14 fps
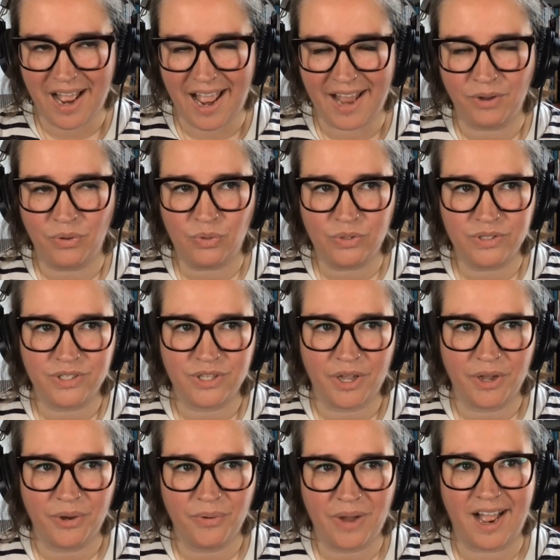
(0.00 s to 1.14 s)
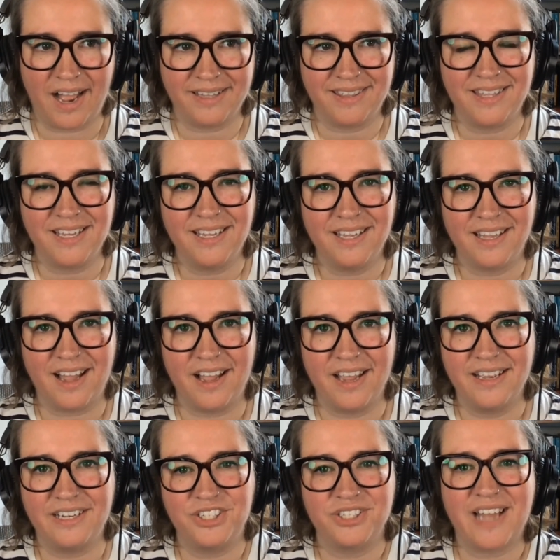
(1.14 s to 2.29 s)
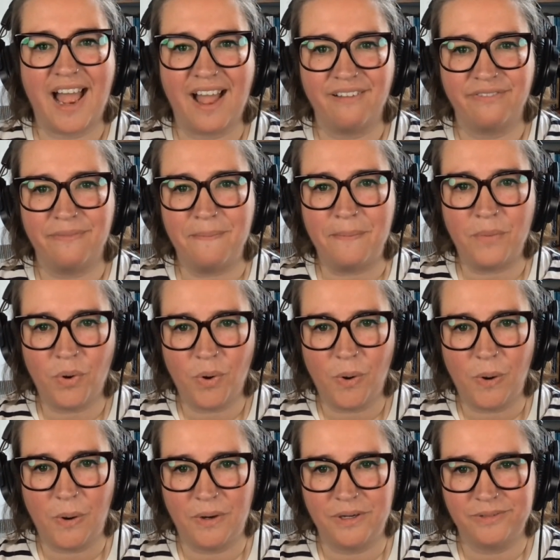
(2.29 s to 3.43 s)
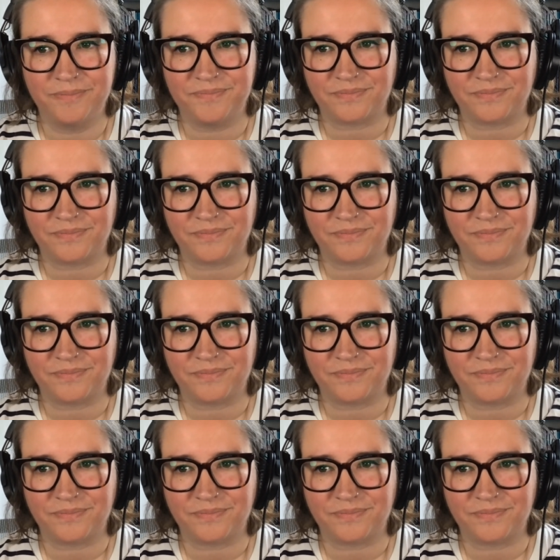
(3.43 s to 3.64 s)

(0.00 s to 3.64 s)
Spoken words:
And also, I think I just have more